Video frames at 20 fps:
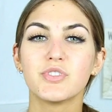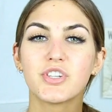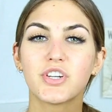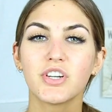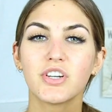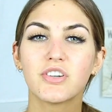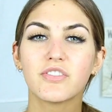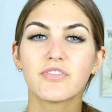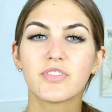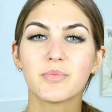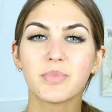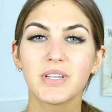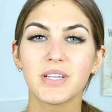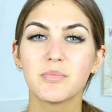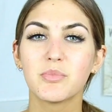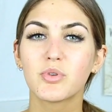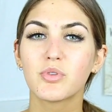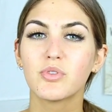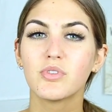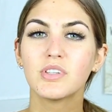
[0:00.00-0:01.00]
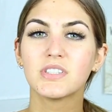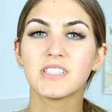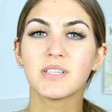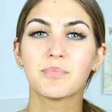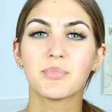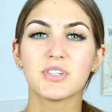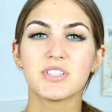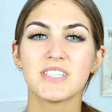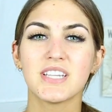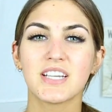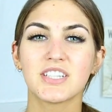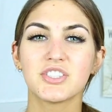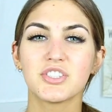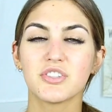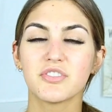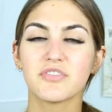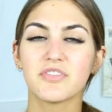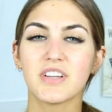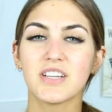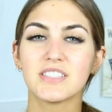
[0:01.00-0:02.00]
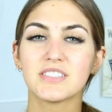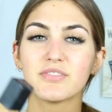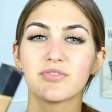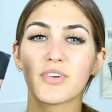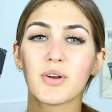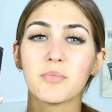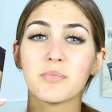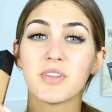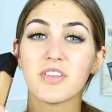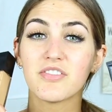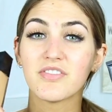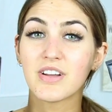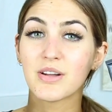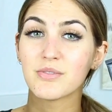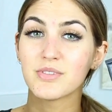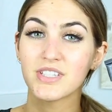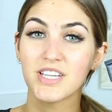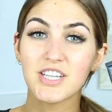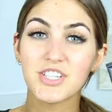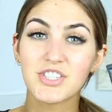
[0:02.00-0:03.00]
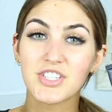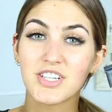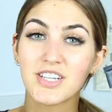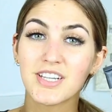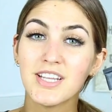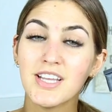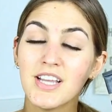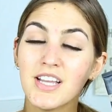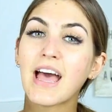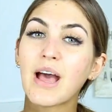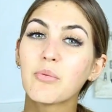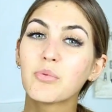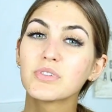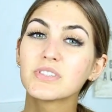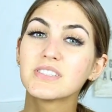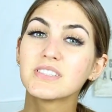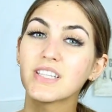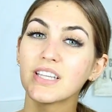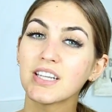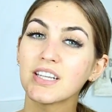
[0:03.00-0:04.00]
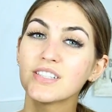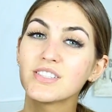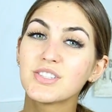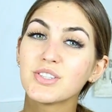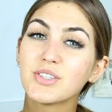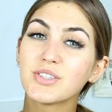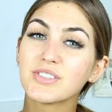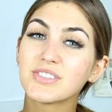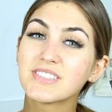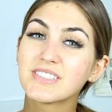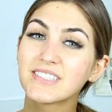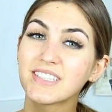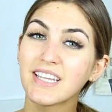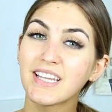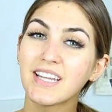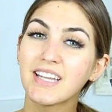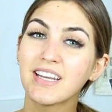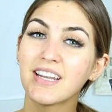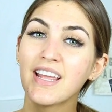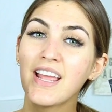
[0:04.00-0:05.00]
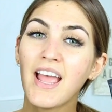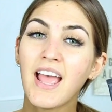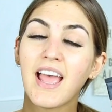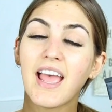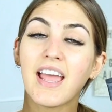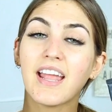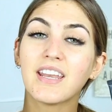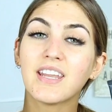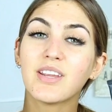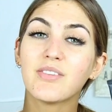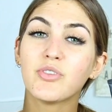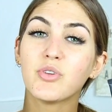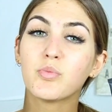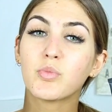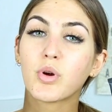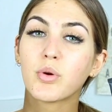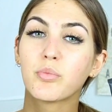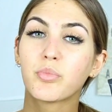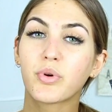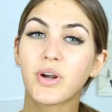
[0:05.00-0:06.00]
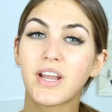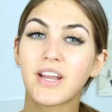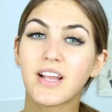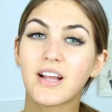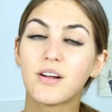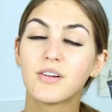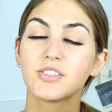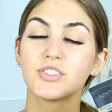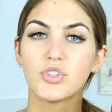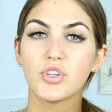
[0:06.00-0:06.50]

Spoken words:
dirt, from chemicals. It protects your face from the foundation that will sit into your skin and give you more breakout.